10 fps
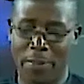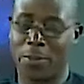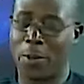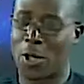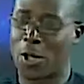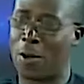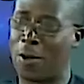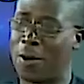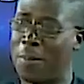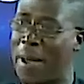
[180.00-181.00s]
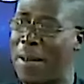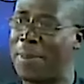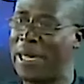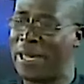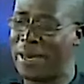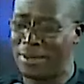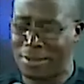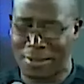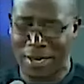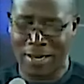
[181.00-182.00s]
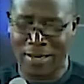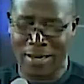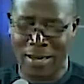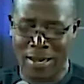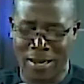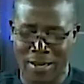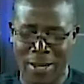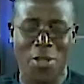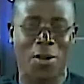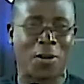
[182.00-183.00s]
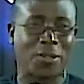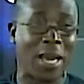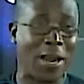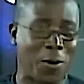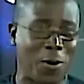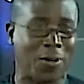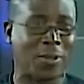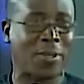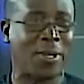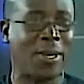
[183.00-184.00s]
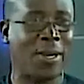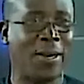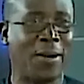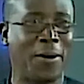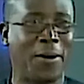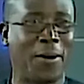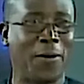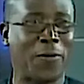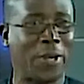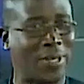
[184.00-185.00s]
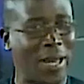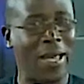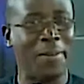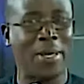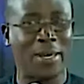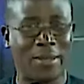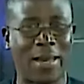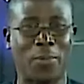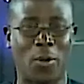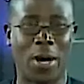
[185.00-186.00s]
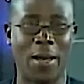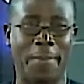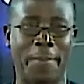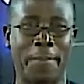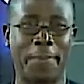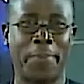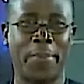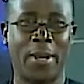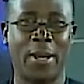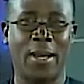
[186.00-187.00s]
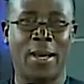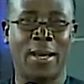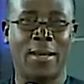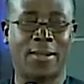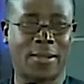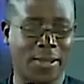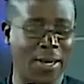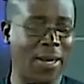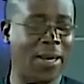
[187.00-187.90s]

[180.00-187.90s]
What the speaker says: him to shun babblings and dangerous errors of the time and the time to come. Still